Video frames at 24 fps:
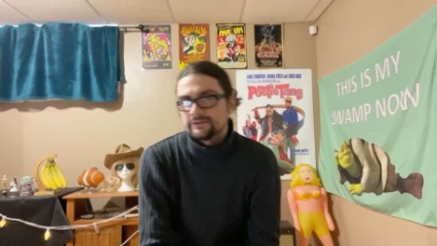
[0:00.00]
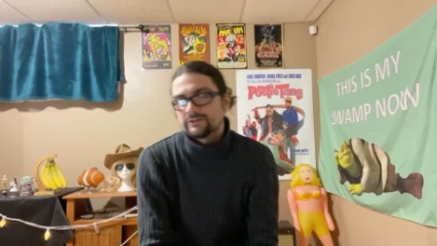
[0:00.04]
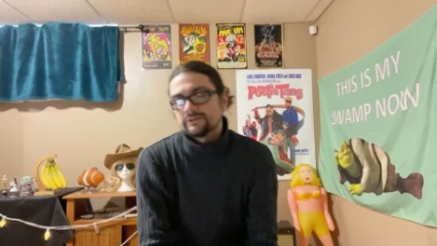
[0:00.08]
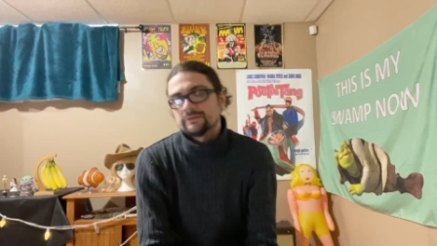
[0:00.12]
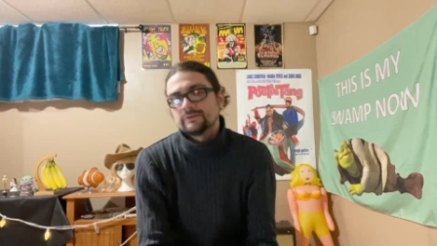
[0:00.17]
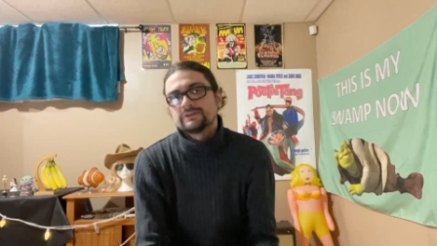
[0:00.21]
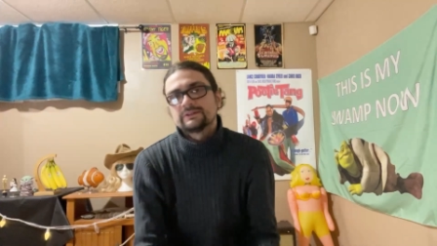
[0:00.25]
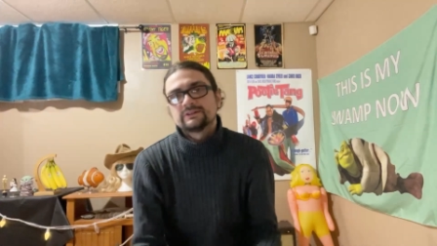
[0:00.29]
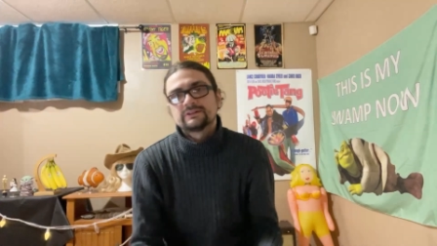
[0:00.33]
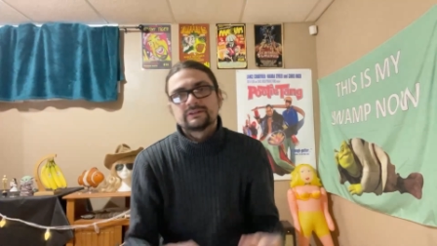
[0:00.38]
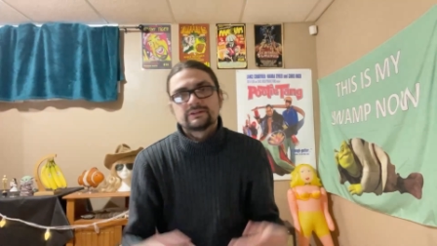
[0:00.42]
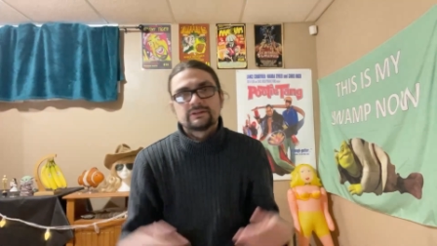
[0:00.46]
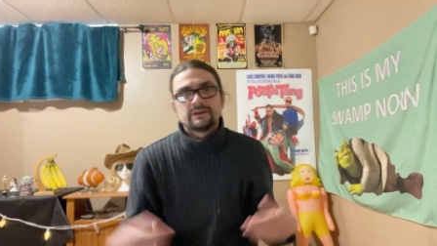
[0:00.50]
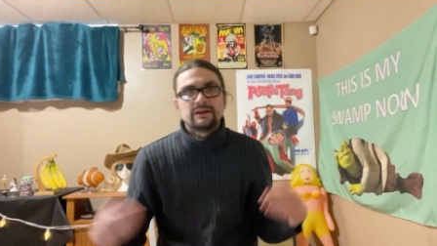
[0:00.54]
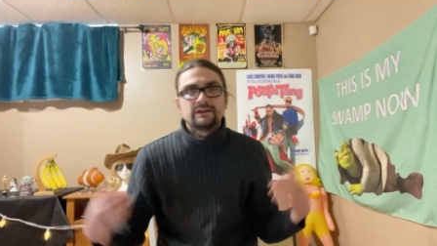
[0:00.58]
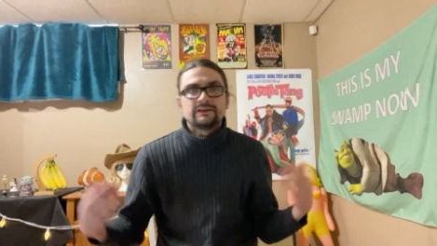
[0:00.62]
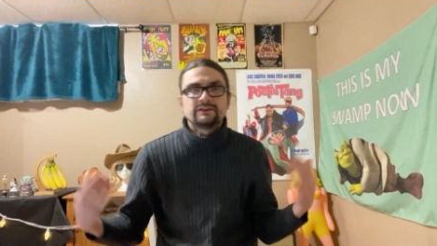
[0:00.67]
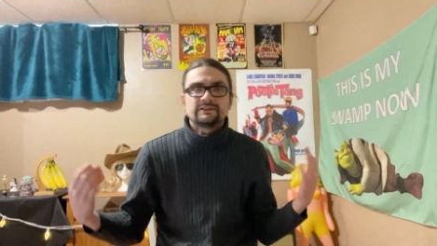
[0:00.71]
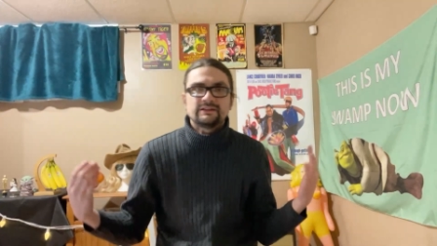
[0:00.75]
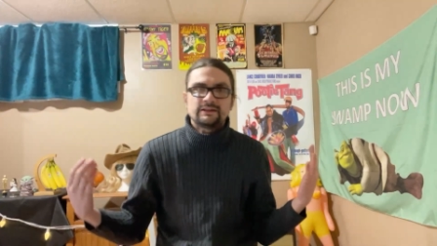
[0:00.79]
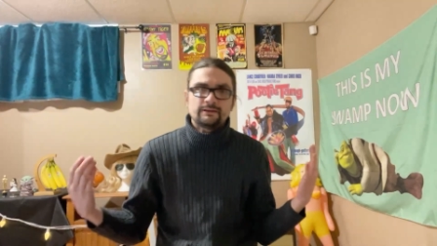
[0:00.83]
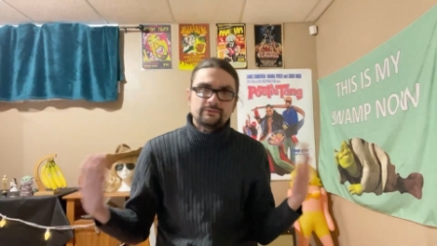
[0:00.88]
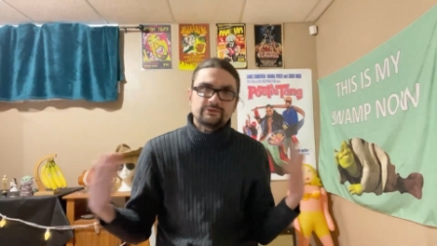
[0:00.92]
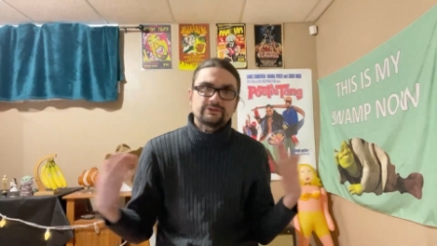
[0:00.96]
So it
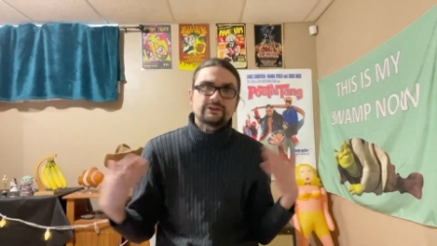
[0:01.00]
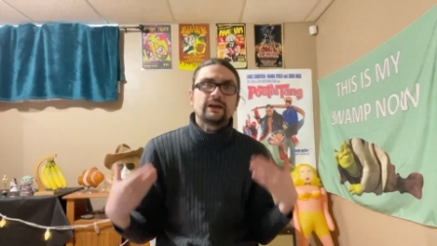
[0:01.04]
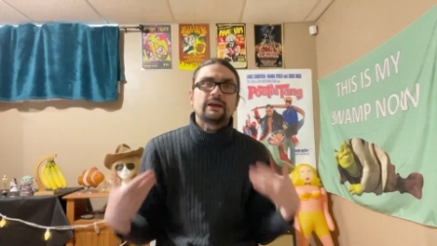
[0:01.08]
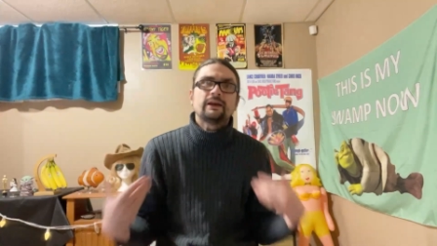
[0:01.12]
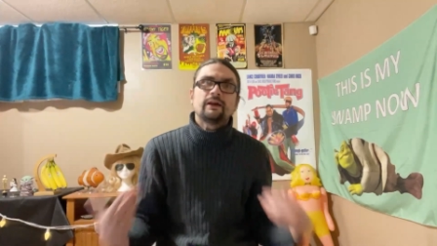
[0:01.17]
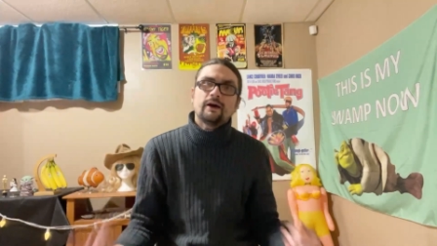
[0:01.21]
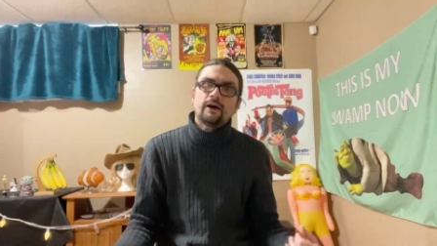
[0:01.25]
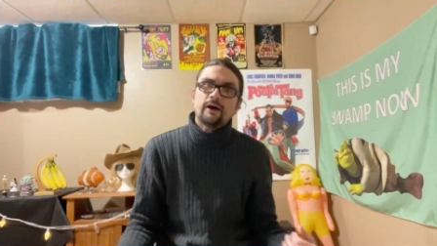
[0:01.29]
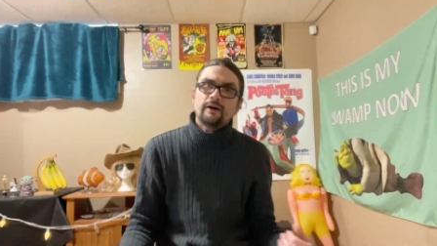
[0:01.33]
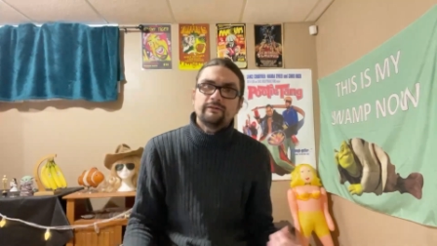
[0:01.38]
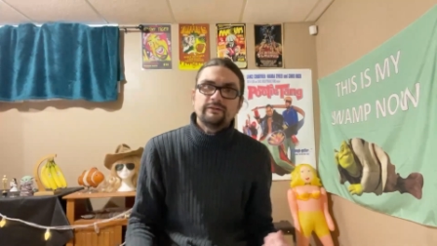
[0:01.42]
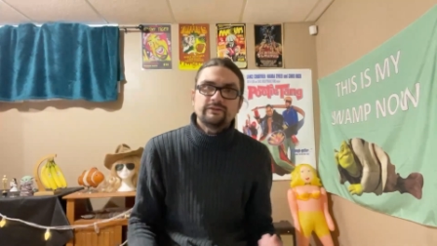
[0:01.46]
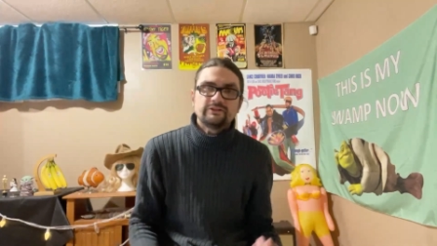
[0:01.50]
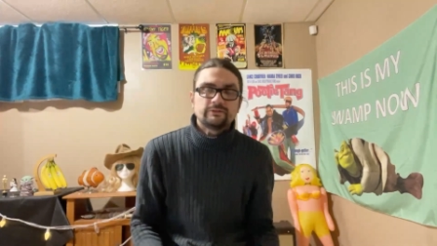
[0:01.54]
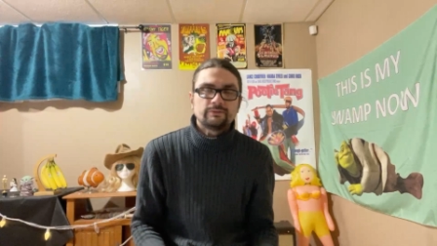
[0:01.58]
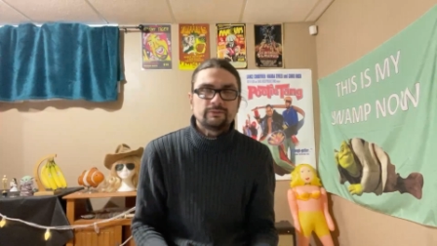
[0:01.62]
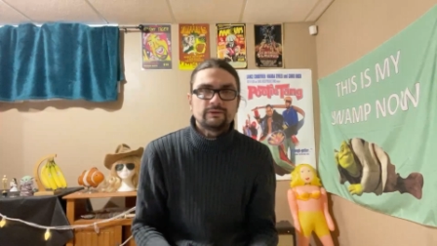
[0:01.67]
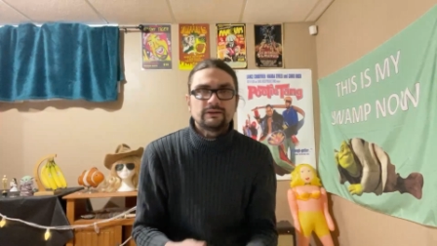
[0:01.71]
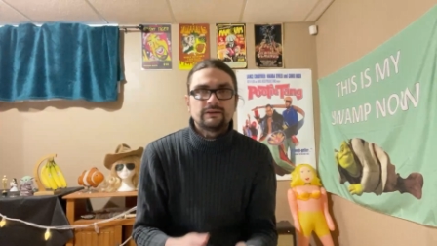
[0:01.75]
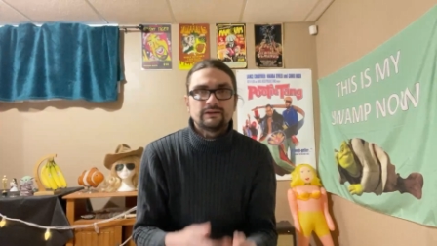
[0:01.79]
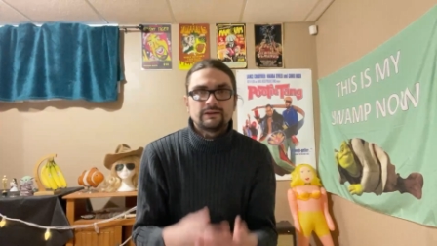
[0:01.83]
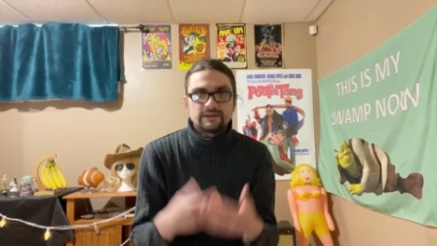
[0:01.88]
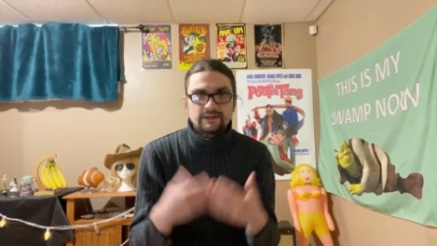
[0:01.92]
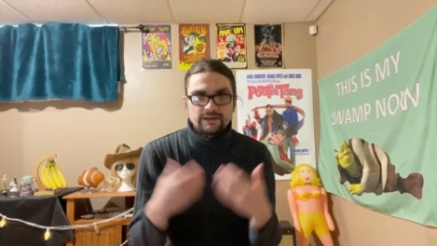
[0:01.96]
seems kind of obvious to
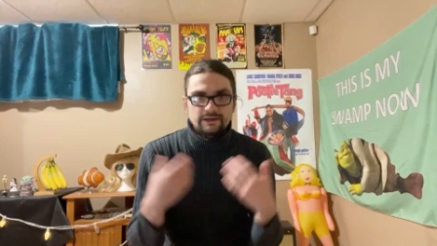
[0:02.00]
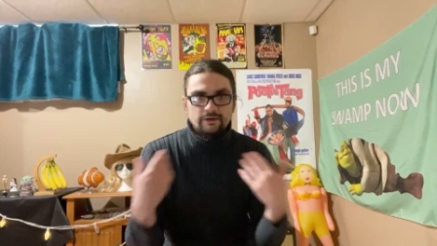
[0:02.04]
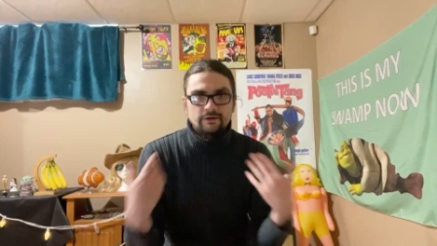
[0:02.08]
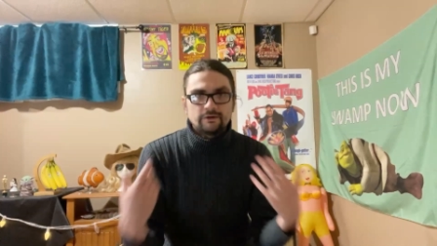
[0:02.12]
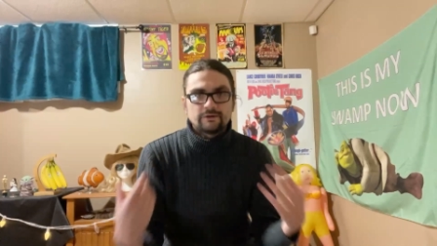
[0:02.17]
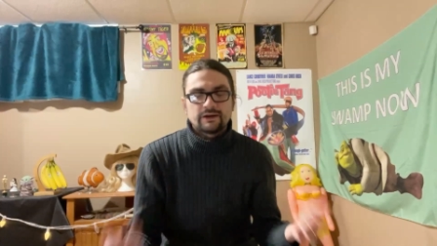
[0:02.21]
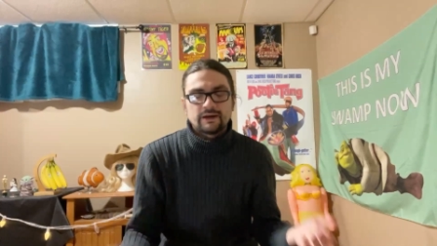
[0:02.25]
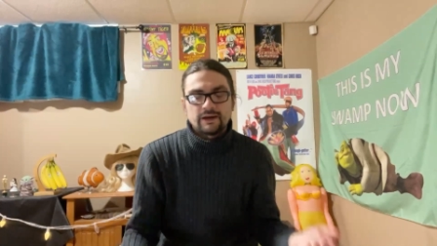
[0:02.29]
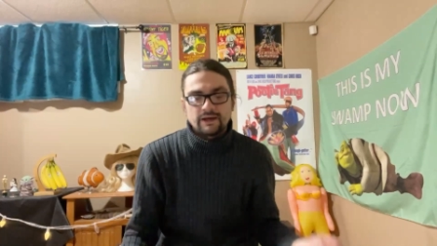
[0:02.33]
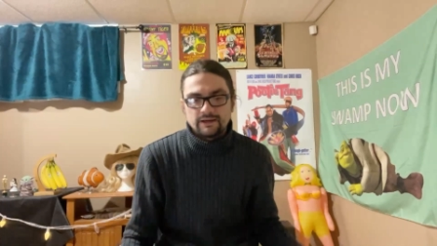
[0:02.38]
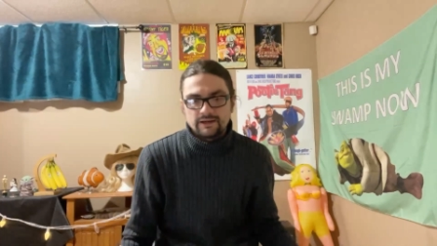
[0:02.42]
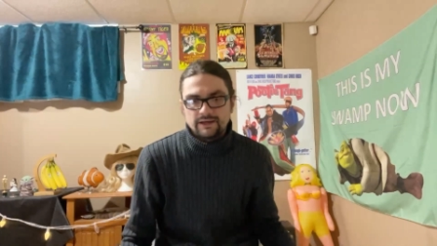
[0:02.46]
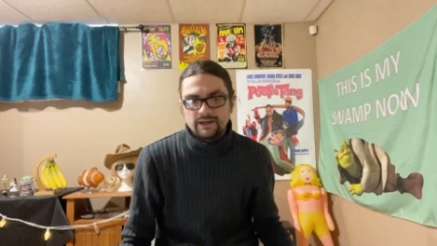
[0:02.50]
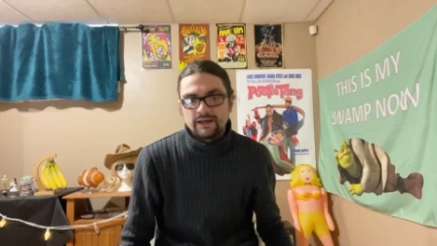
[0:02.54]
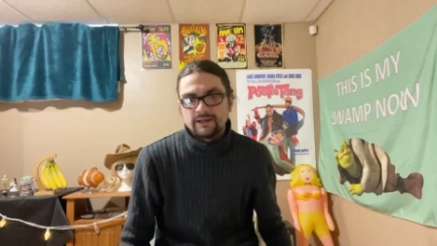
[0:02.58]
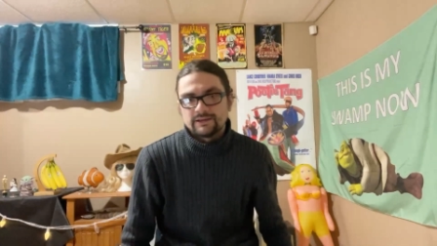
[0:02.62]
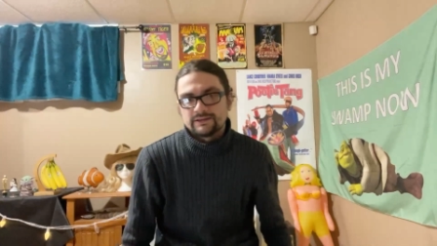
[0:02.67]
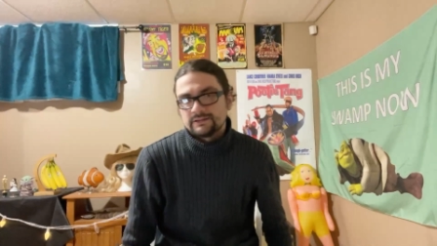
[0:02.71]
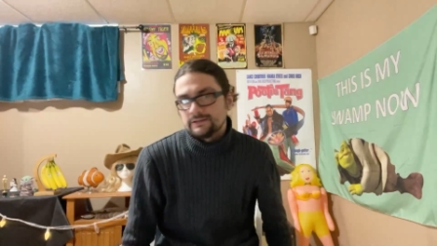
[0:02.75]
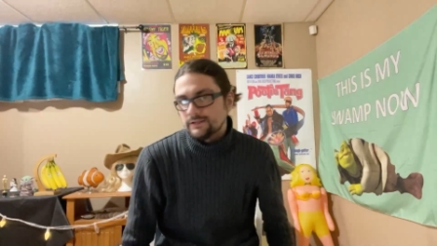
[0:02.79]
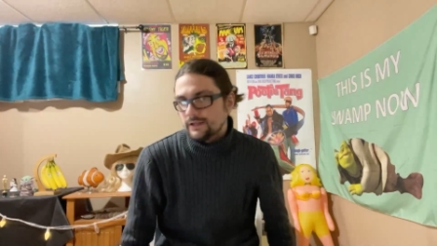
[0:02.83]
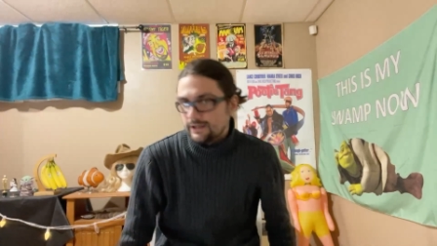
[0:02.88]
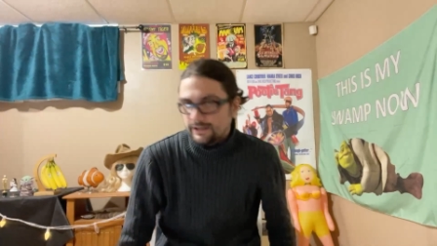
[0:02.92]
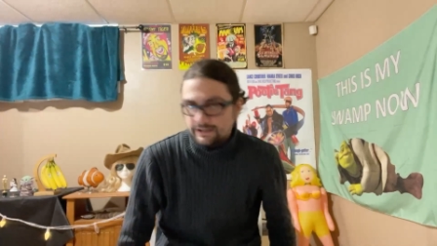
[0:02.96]
me that, like, okay, yeah,
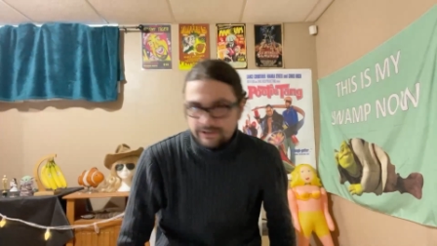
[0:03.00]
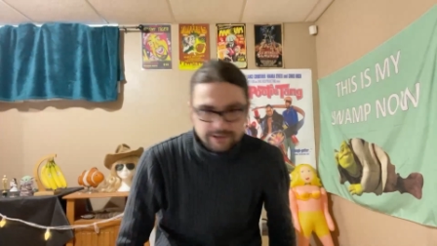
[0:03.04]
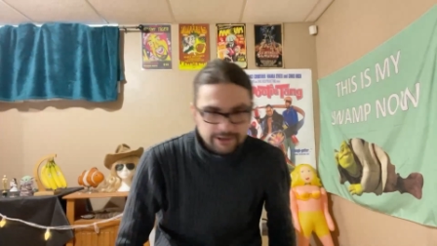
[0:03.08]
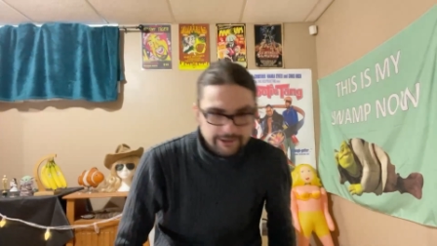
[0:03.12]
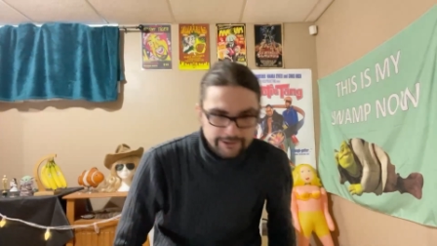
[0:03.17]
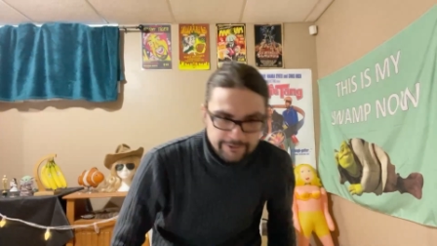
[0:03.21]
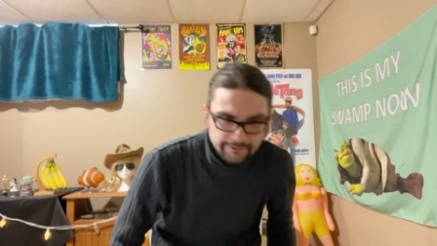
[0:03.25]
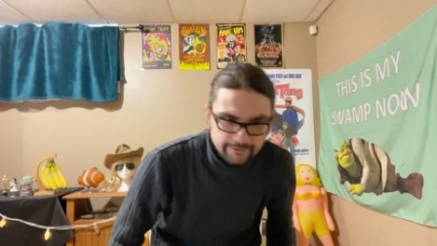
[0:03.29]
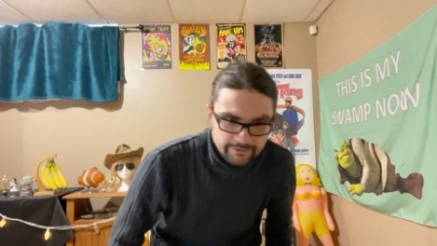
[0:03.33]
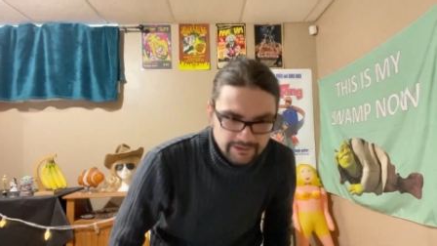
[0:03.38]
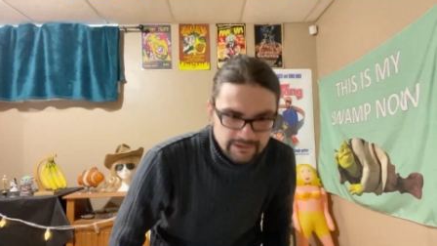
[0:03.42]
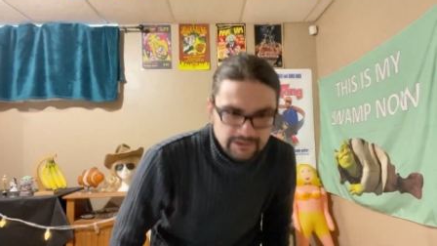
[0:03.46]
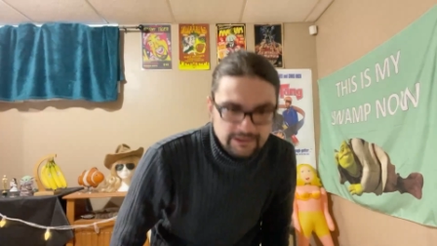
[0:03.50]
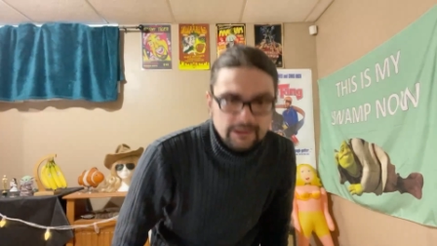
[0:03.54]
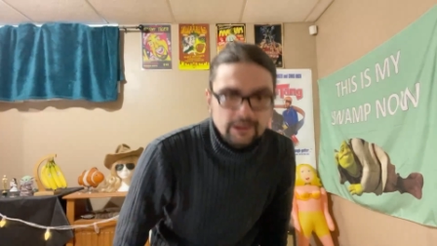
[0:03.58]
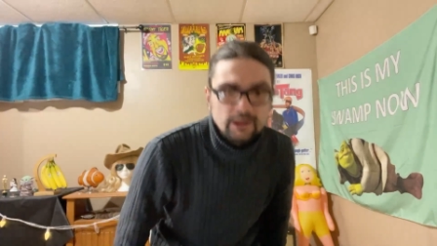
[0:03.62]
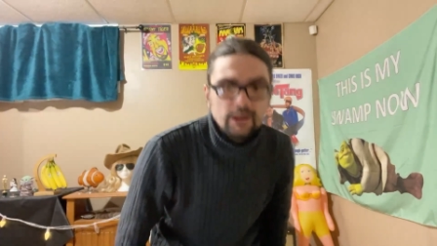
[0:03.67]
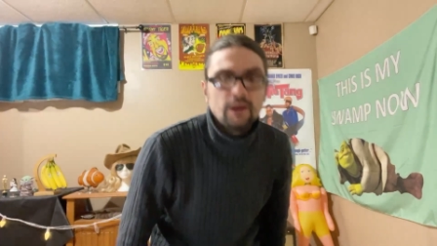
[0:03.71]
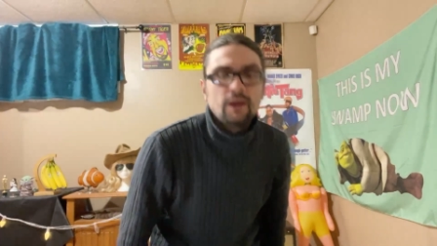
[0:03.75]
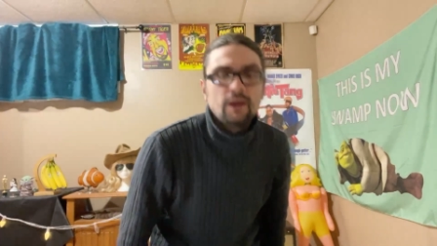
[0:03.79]
it's not a coyote.